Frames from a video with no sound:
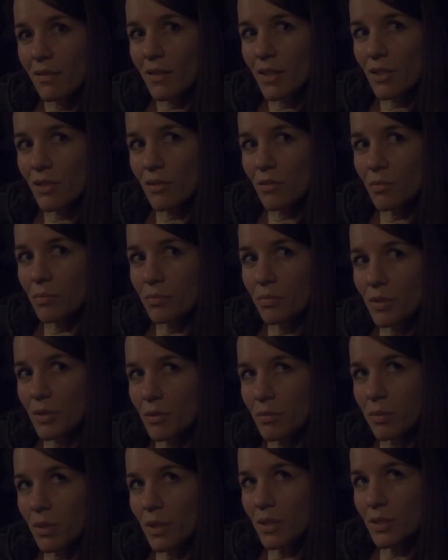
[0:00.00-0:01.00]
two,
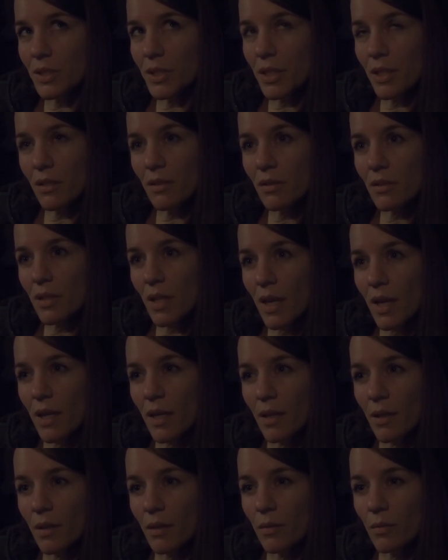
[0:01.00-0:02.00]
two plus years,
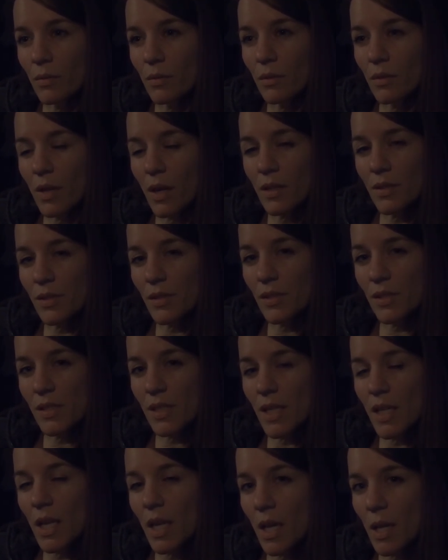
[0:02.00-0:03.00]
I got to
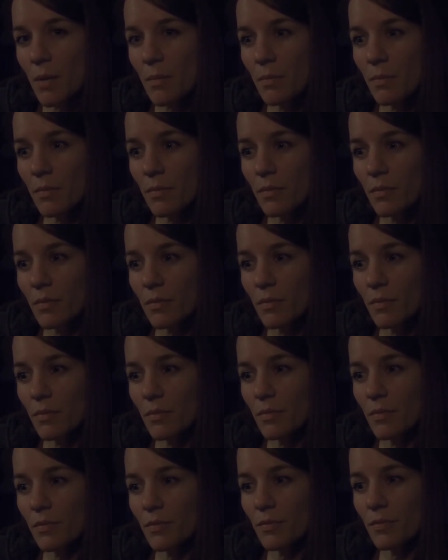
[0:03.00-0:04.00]
see him
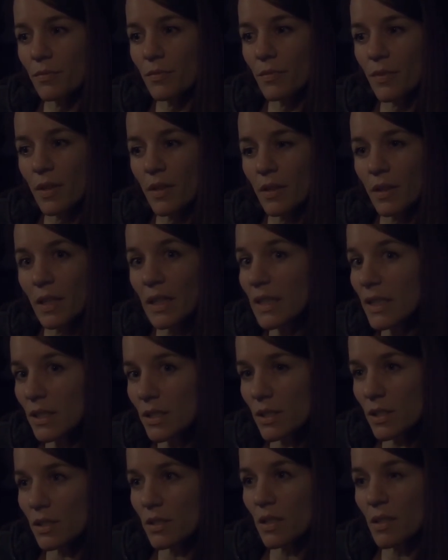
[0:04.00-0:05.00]
at
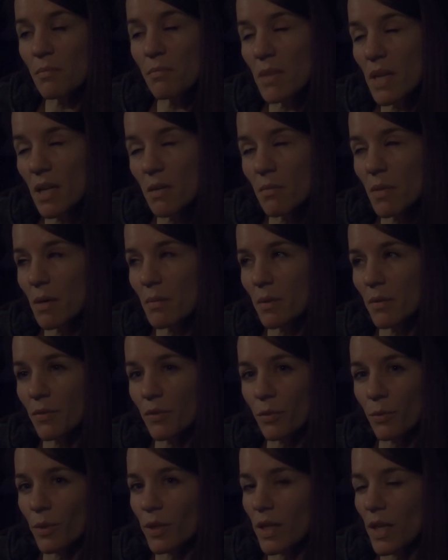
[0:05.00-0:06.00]
least a minimum of
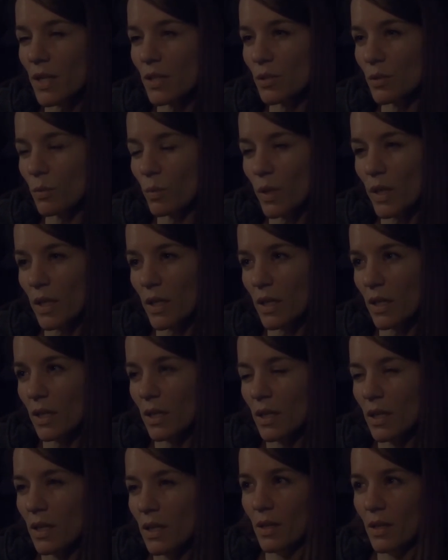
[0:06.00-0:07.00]
three days a week.
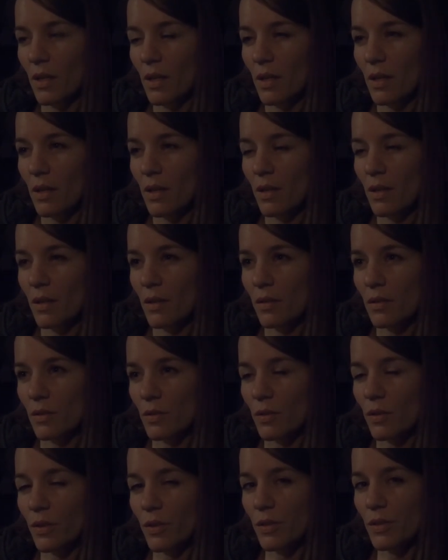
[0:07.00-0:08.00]

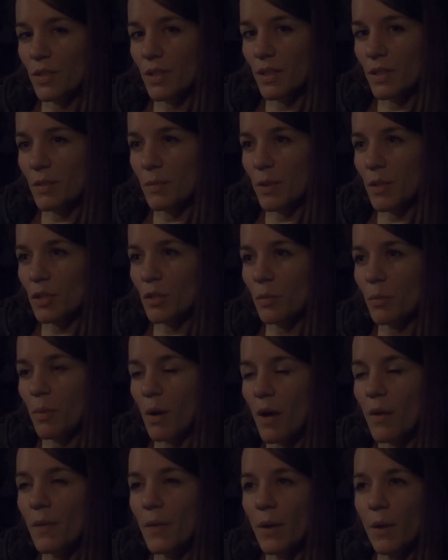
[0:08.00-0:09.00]
So there is a special
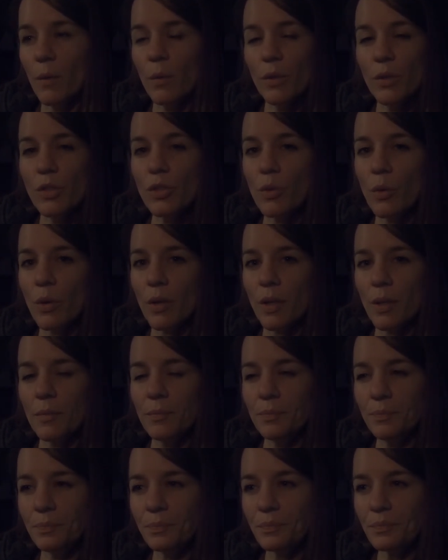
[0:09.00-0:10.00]
bond there with
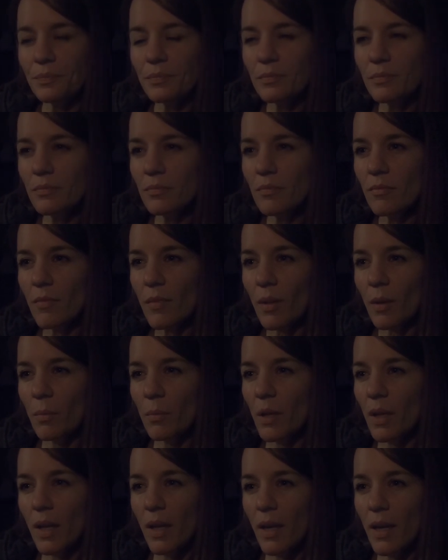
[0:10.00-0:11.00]
Jordan.
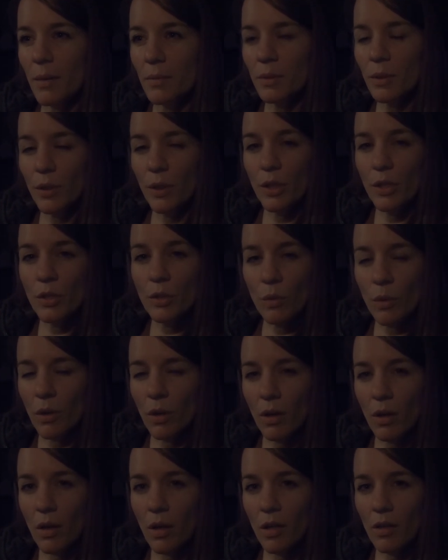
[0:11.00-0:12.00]
But I absolutely
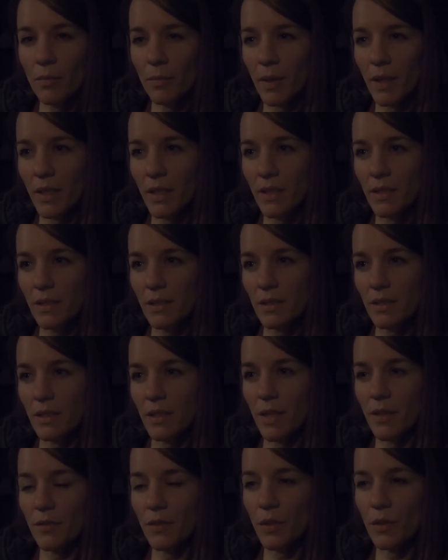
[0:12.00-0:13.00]
adore all of my nieces
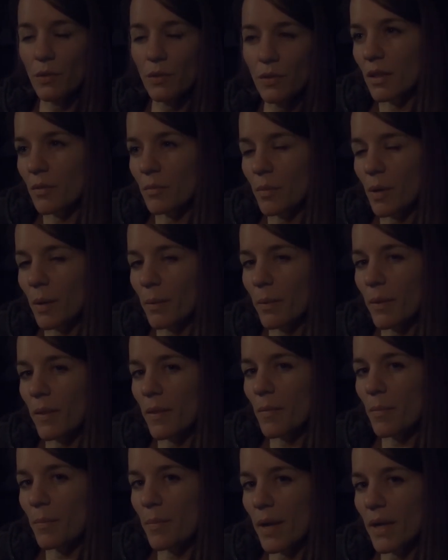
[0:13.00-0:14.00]
and nephews. Probably
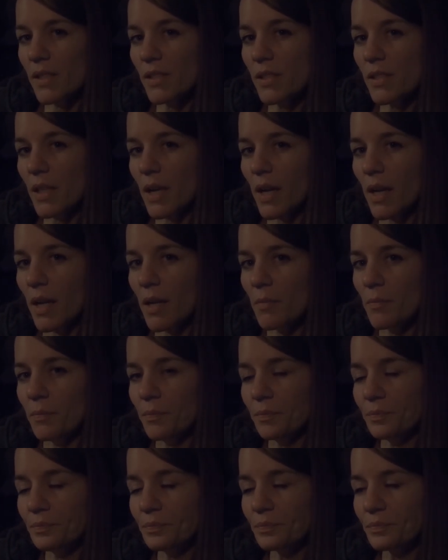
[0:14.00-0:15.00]
the best time